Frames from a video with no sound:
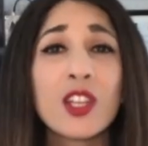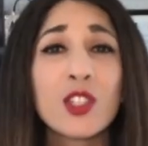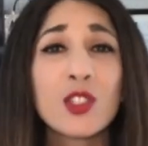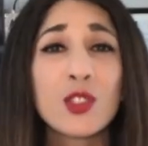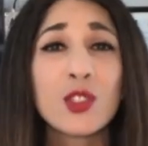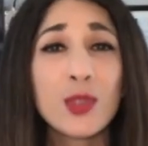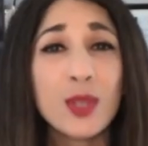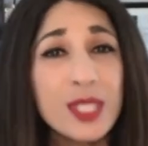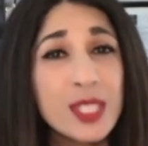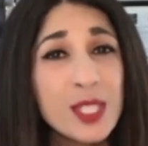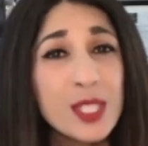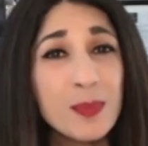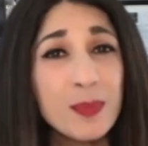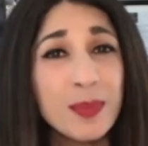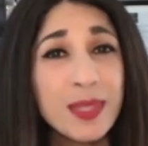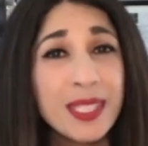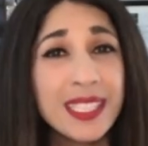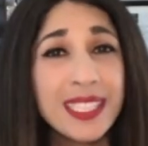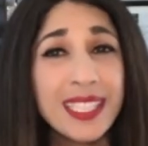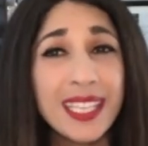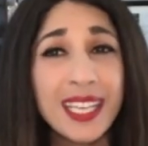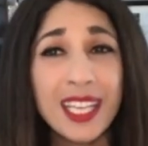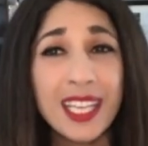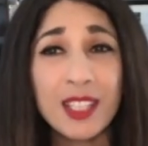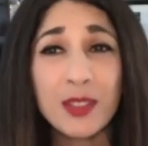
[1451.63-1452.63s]
Trust me
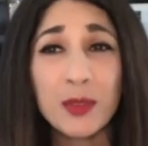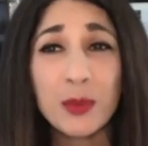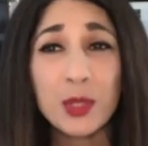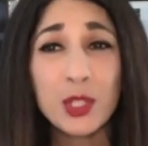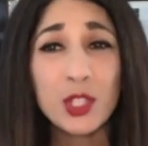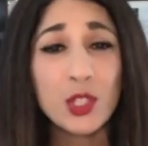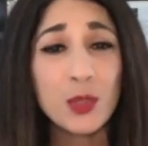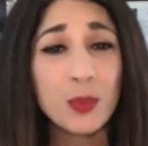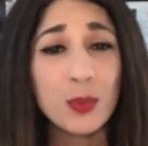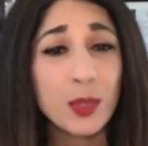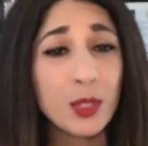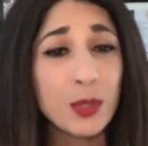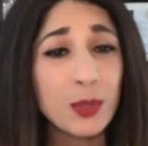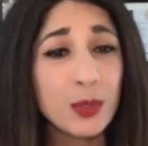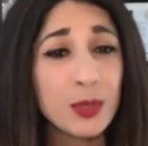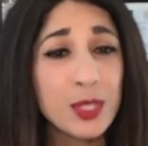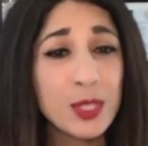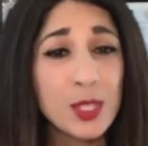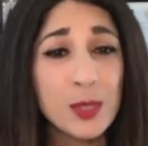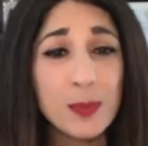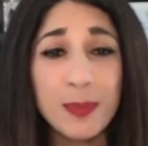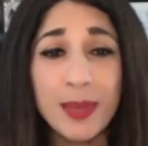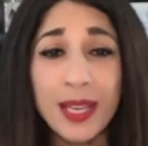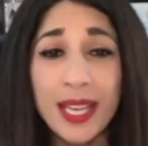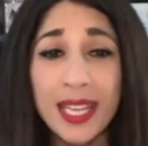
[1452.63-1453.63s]
that I wish we could
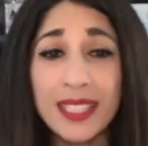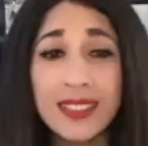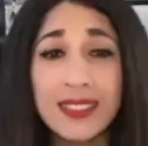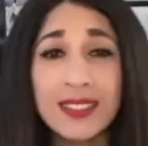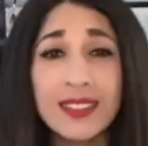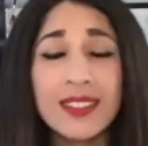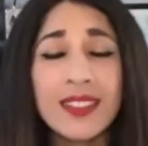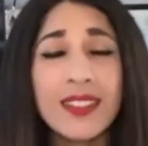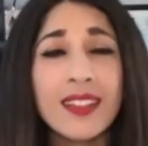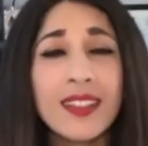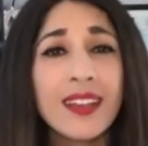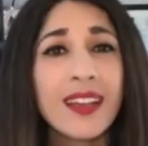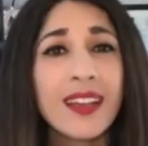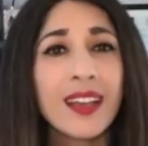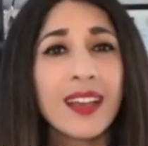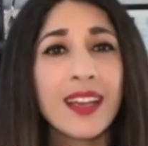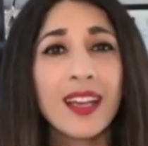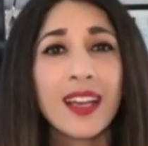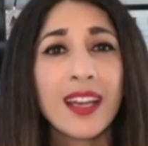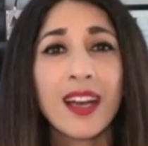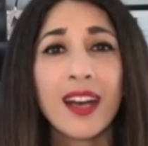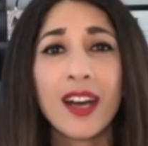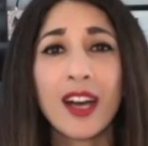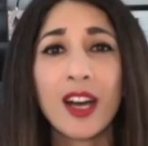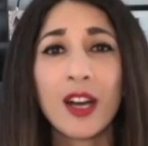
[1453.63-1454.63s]
spend
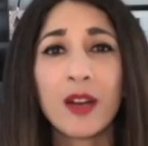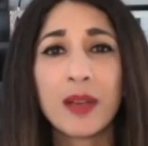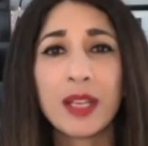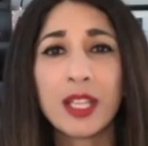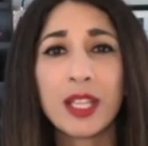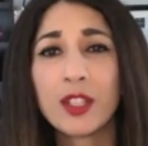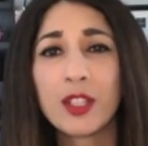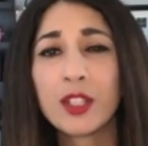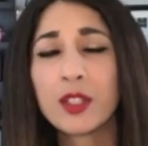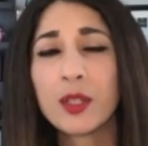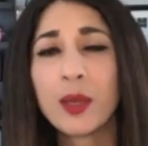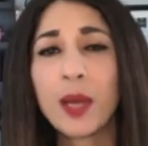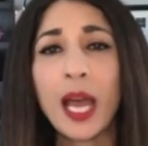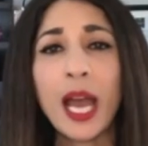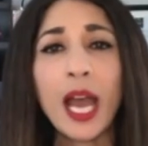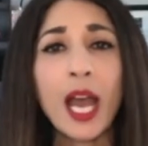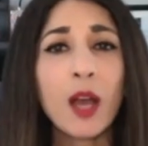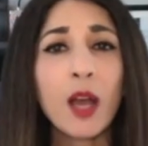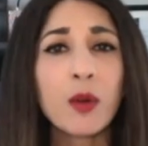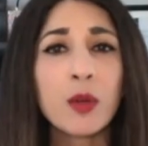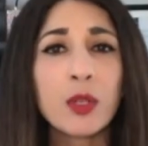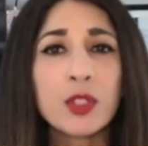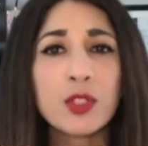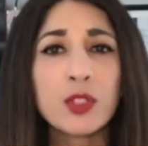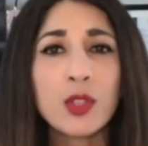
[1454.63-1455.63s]
another
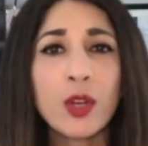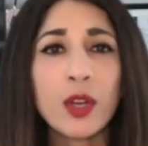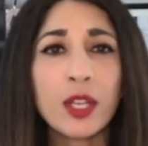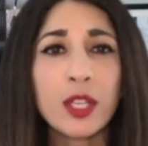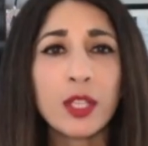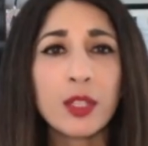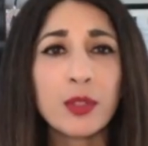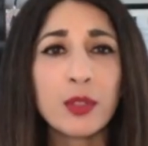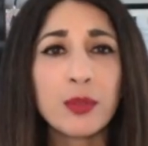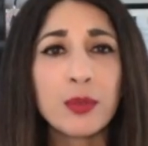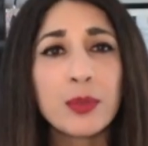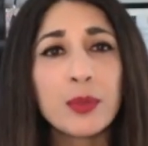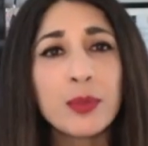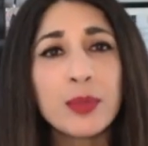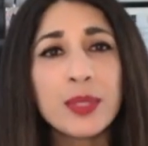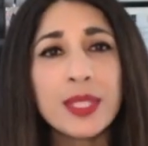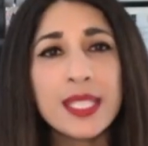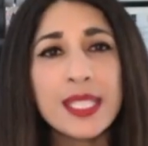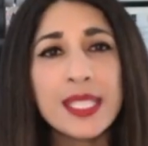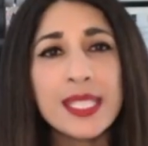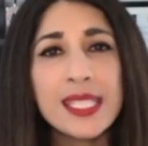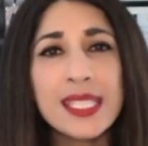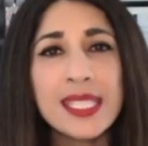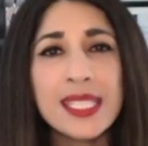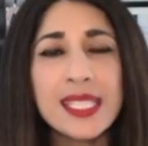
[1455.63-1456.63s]
hour talking through
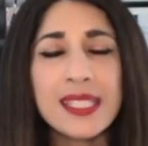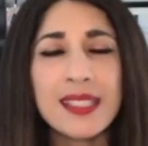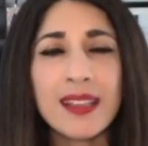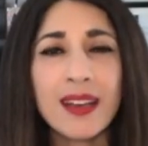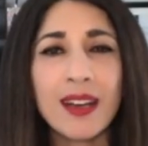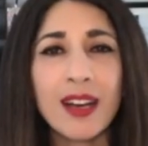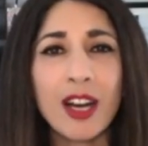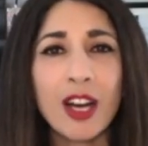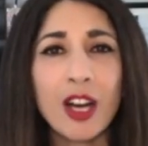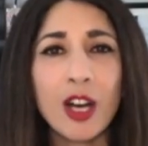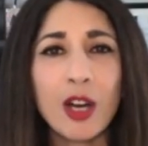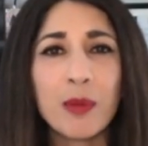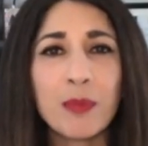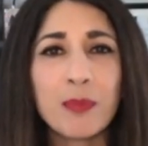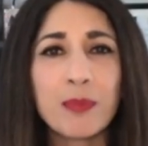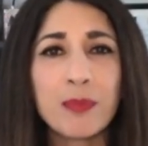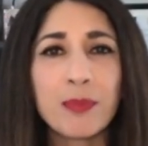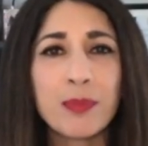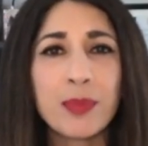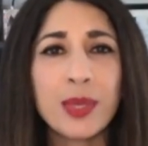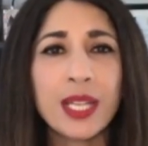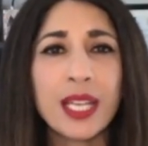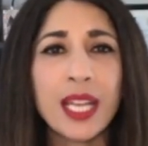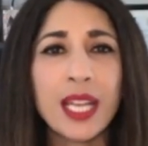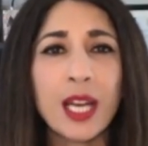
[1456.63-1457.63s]
this,
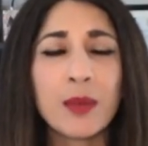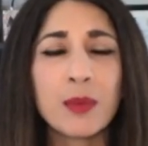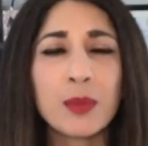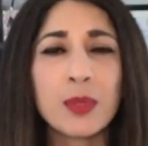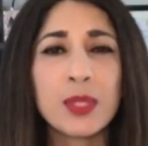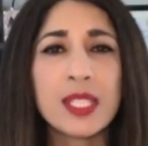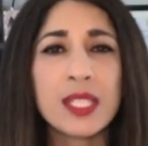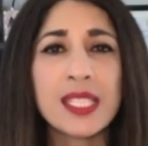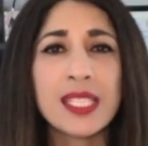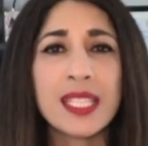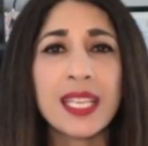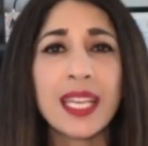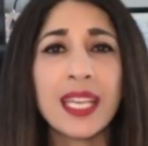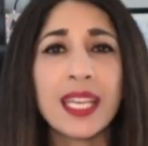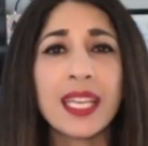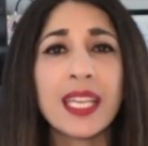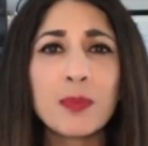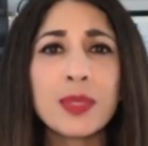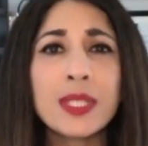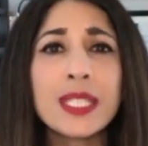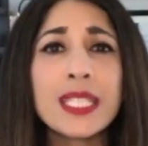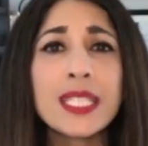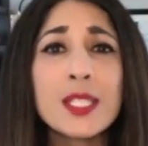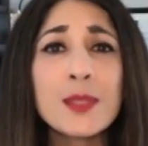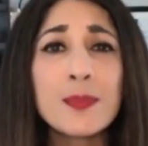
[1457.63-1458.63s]
but I would say
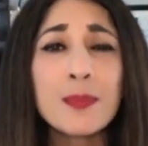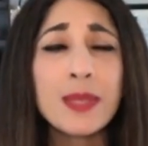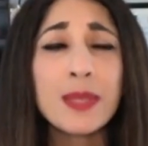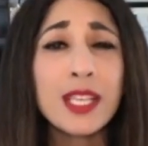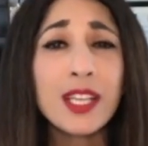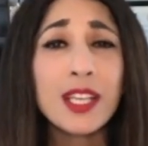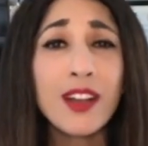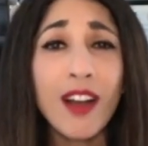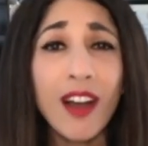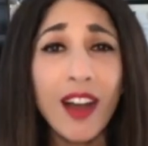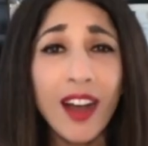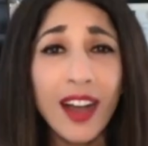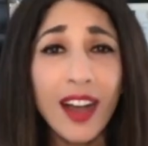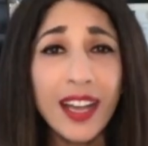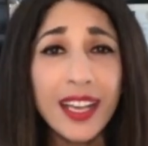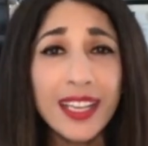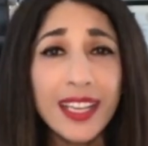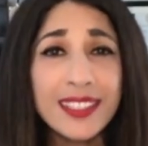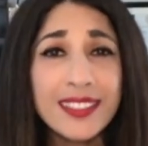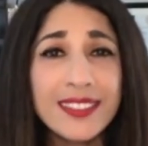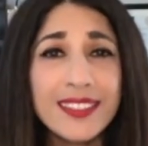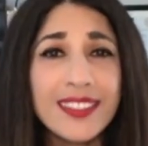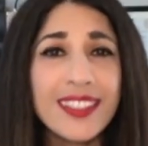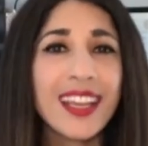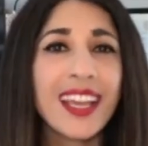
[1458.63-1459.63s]
please be
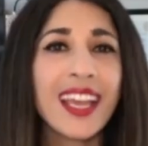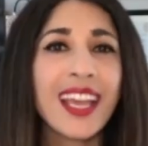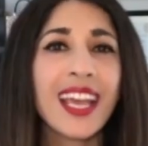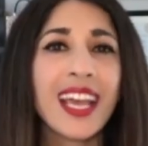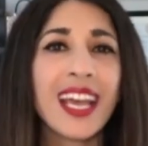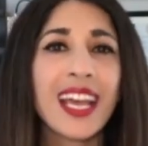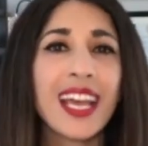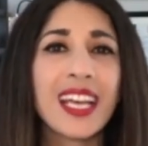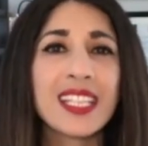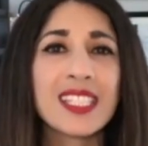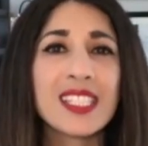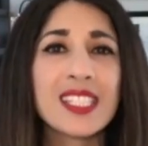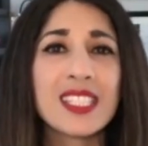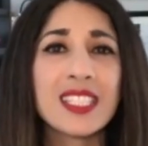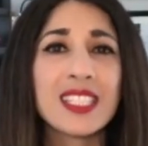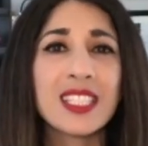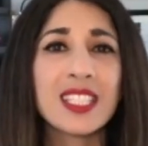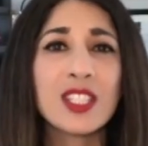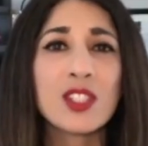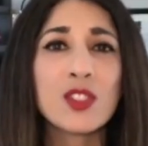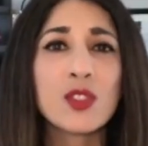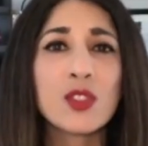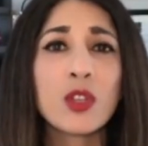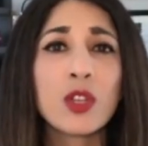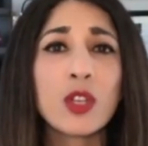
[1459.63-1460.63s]
kind, as
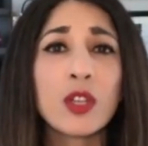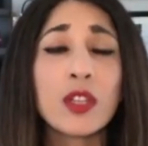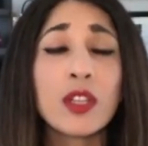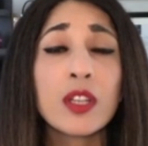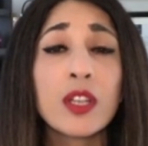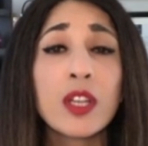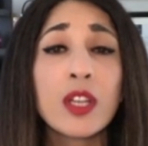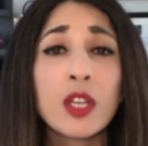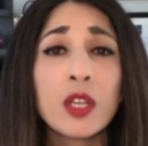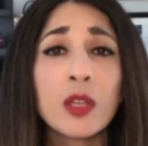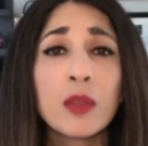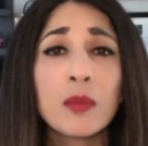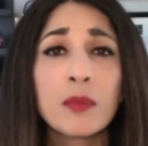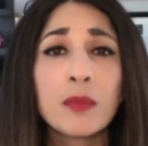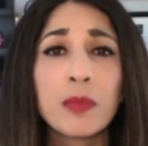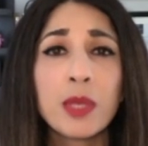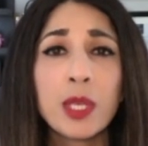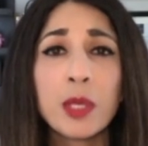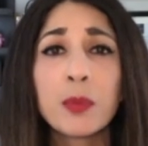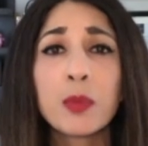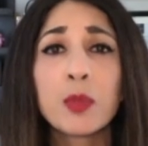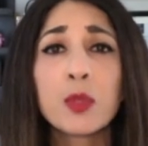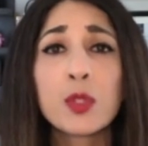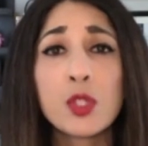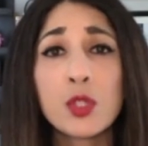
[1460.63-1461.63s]
these are
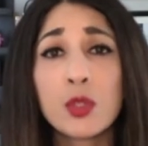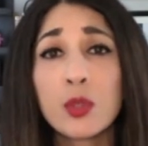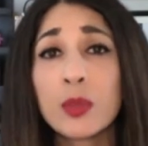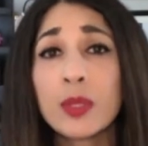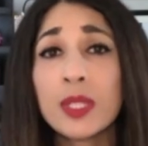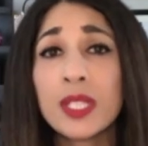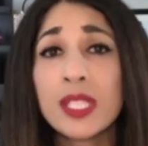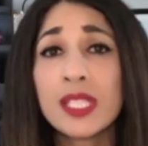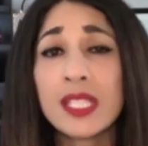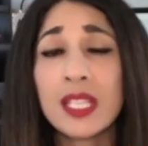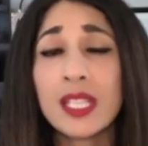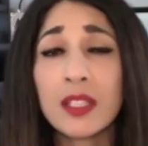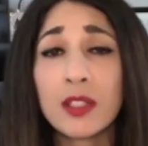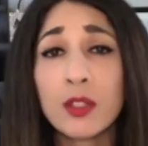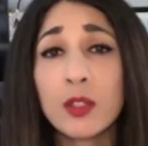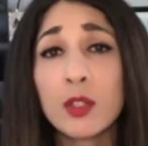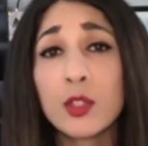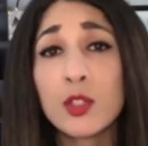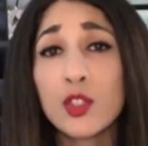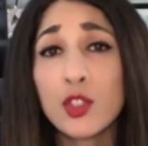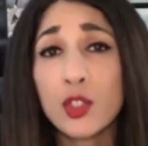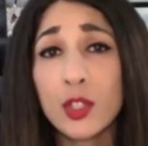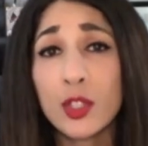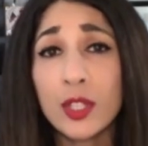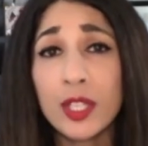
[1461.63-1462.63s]
people's stories and their
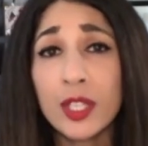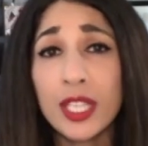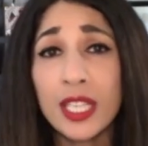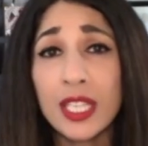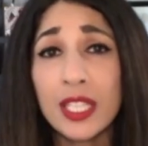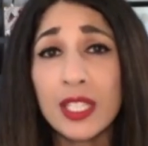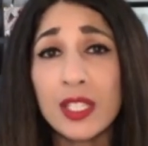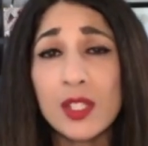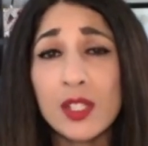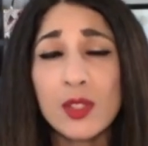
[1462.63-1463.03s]
journey.